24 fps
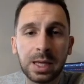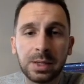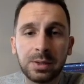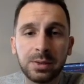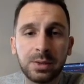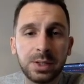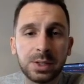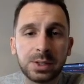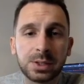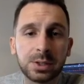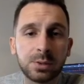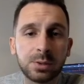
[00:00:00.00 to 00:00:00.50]

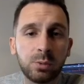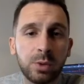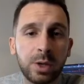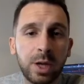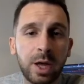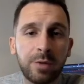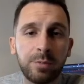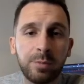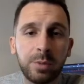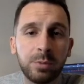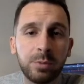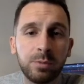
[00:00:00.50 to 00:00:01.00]
this. We
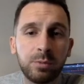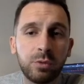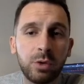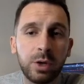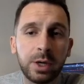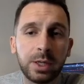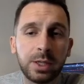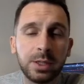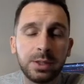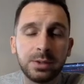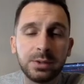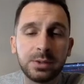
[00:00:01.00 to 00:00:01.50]
have been
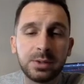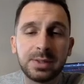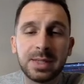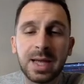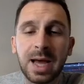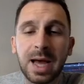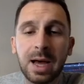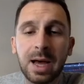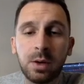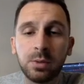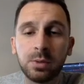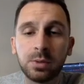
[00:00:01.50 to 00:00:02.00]
breaking
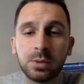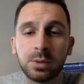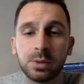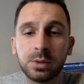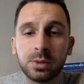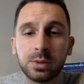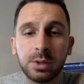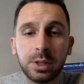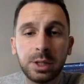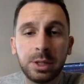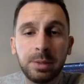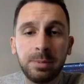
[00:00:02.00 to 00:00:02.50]
down
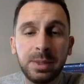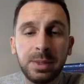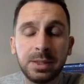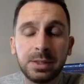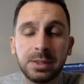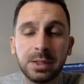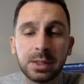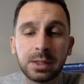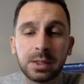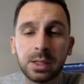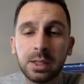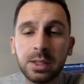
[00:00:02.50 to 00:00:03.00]

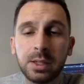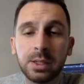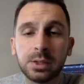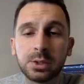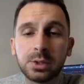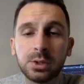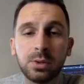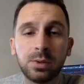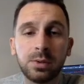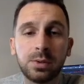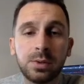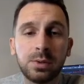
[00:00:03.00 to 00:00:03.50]
immediately.
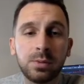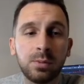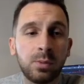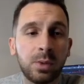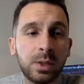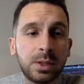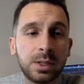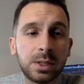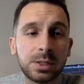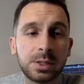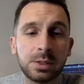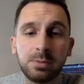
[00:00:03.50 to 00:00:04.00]
So
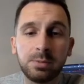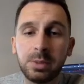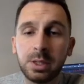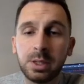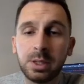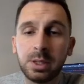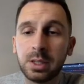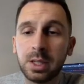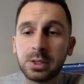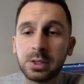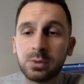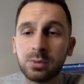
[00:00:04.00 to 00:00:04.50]
what does it
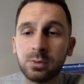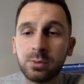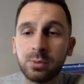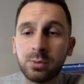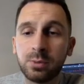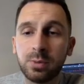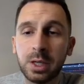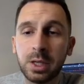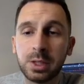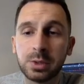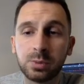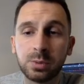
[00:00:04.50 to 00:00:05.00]
mean? As
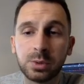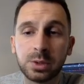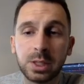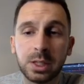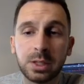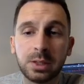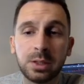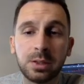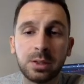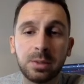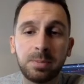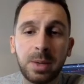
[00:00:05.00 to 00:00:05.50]
we
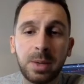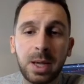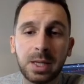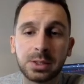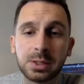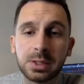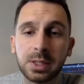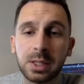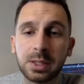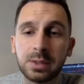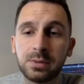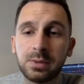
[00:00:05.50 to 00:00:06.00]
said in the
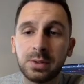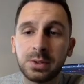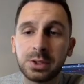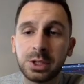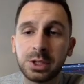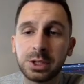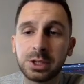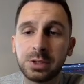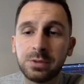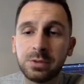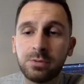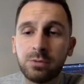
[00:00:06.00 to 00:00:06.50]
past, that the
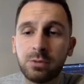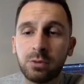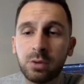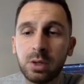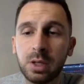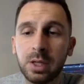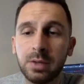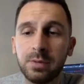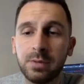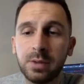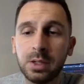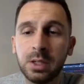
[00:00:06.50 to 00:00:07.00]
64
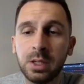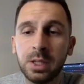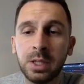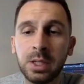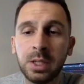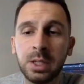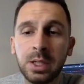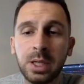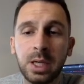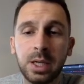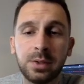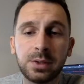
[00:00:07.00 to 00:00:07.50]
level
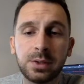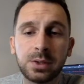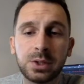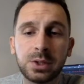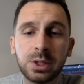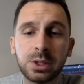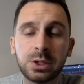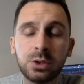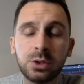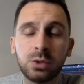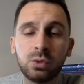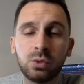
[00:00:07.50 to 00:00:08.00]
and the
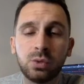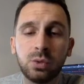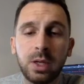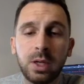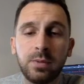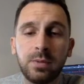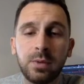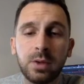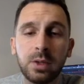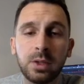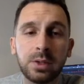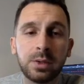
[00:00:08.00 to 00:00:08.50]
62
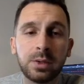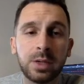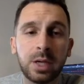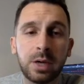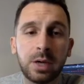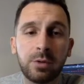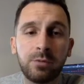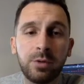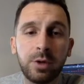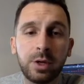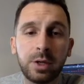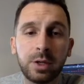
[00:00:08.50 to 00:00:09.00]
level, they
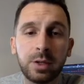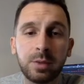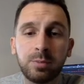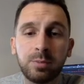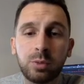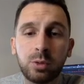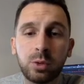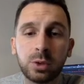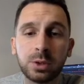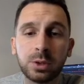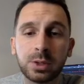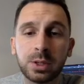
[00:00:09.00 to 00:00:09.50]
are very
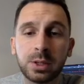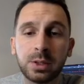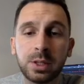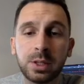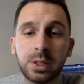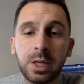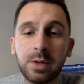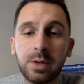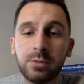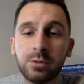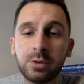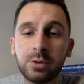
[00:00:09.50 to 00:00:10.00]
important,
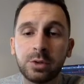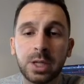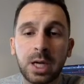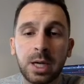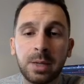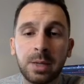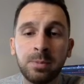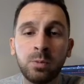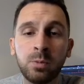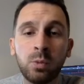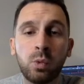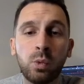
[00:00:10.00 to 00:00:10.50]
and every
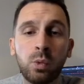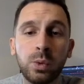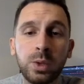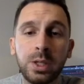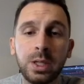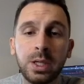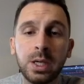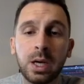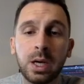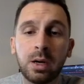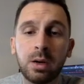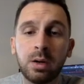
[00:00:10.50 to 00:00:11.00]
time
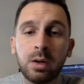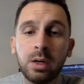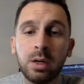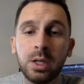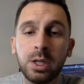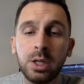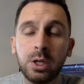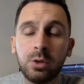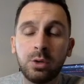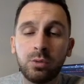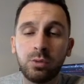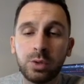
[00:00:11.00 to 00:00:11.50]
we are
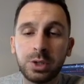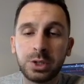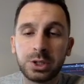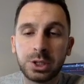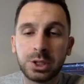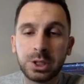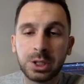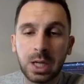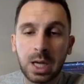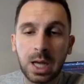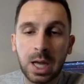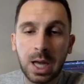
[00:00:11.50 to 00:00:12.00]

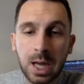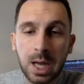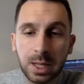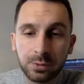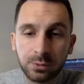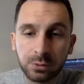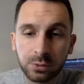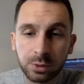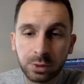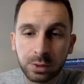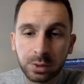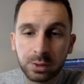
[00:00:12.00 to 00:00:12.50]
reaching
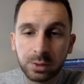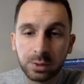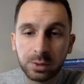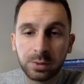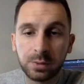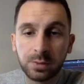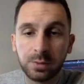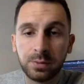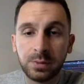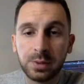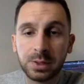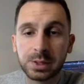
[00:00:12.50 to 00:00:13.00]
under
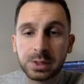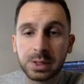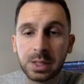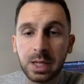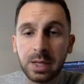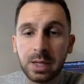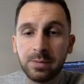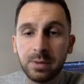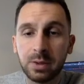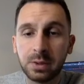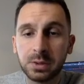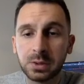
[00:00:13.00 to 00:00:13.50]
these
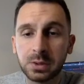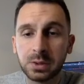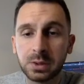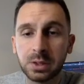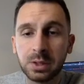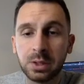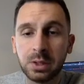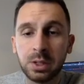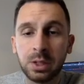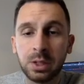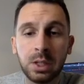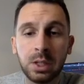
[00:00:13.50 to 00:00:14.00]
levels,
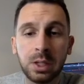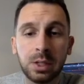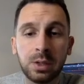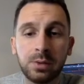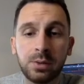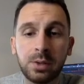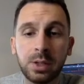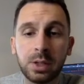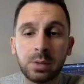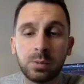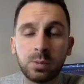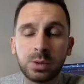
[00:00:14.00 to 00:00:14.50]

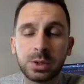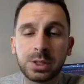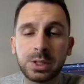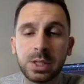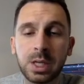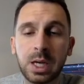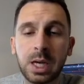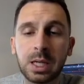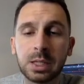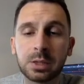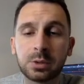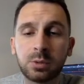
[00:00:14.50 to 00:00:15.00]
then we see
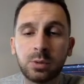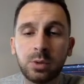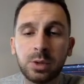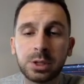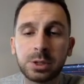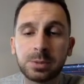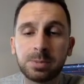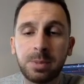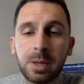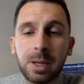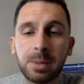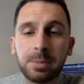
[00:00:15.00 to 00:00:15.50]

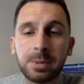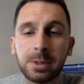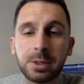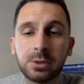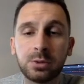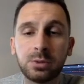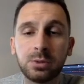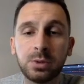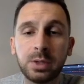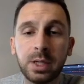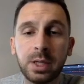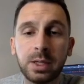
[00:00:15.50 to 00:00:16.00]
altcoins pumping.
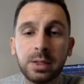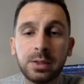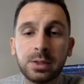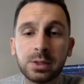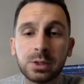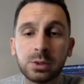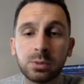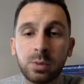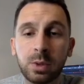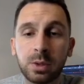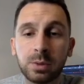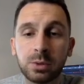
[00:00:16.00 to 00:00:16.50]
Today
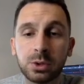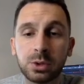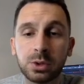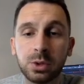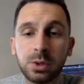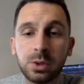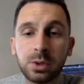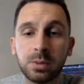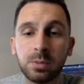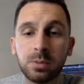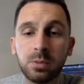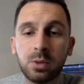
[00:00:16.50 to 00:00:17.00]
this is what we saw
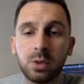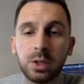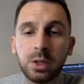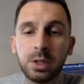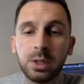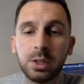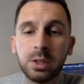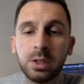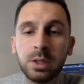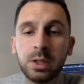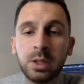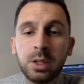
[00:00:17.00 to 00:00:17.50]
in the
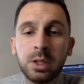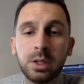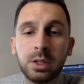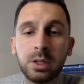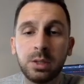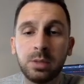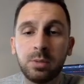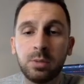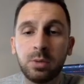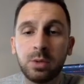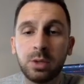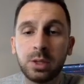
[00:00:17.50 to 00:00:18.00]
morning.
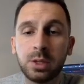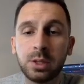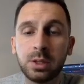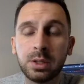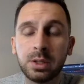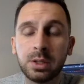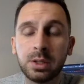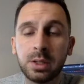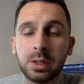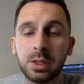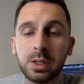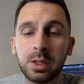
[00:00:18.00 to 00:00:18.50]
The morning
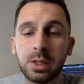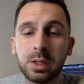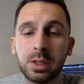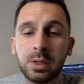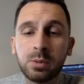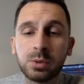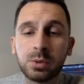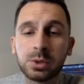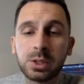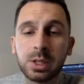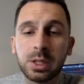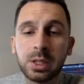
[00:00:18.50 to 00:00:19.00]

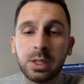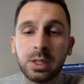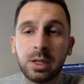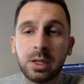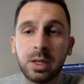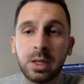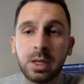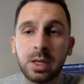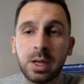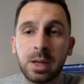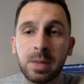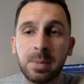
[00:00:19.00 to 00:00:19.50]
was
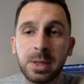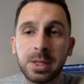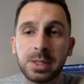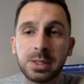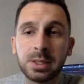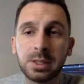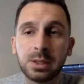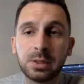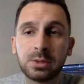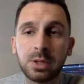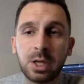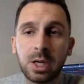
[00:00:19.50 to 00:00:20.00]
an
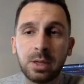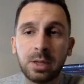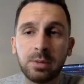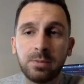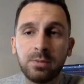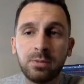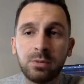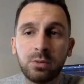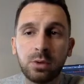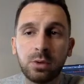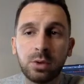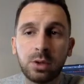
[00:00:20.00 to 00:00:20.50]
amazing time
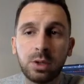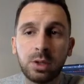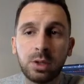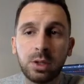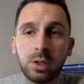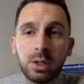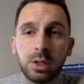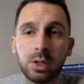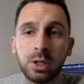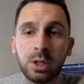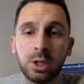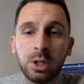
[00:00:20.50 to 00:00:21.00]

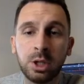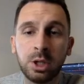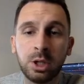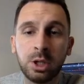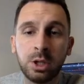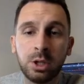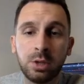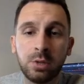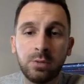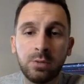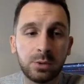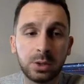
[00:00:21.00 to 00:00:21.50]
for
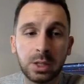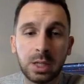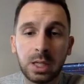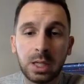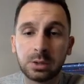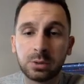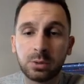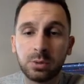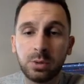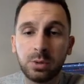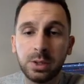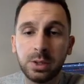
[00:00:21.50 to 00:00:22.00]
the
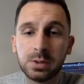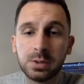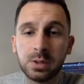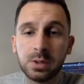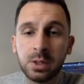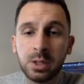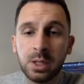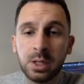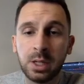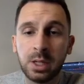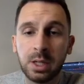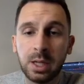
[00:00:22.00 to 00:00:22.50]
altcoins,
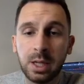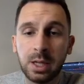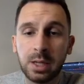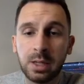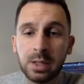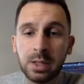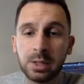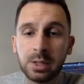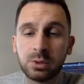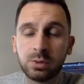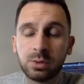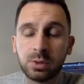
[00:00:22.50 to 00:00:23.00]
and
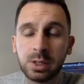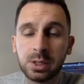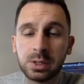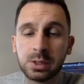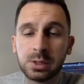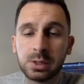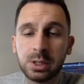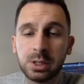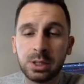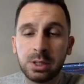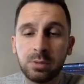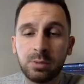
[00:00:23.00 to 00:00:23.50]
as you can
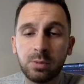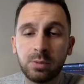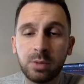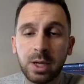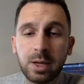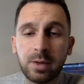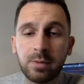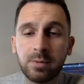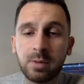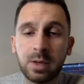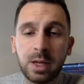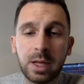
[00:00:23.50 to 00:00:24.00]
see, we
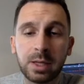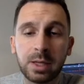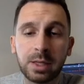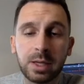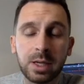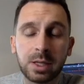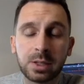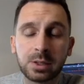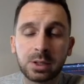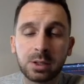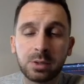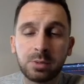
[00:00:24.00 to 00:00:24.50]
have like
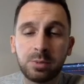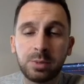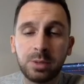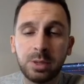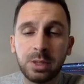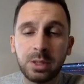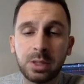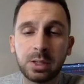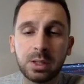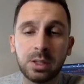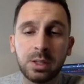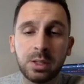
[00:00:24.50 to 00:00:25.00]

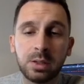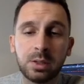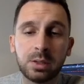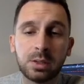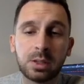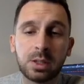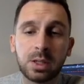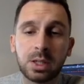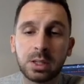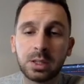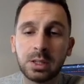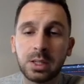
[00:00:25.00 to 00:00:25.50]
XRP,
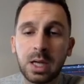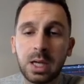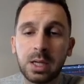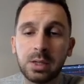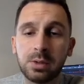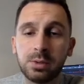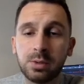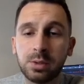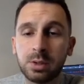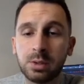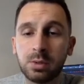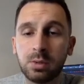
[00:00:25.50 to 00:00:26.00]

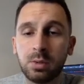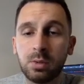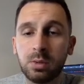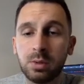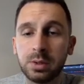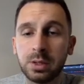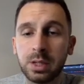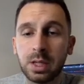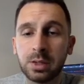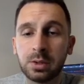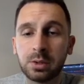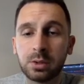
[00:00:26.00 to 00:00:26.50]
Cardano, and
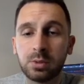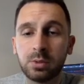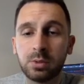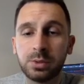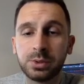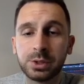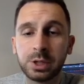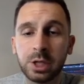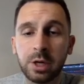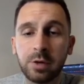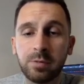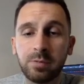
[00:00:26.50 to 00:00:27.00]
all the other
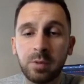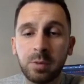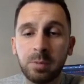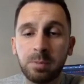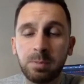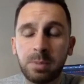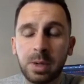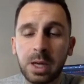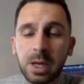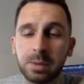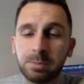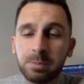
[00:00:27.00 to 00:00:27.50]
coins that have been
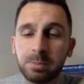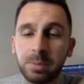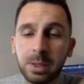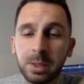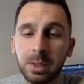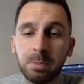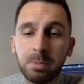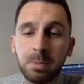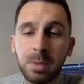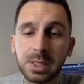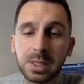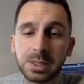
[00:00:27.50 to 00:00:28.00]
pumping
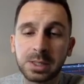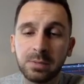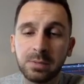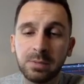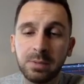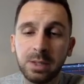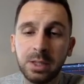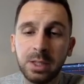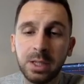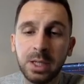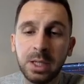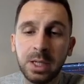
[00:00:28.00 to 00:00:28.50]

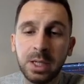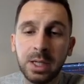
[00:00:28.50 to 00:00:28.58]
massively,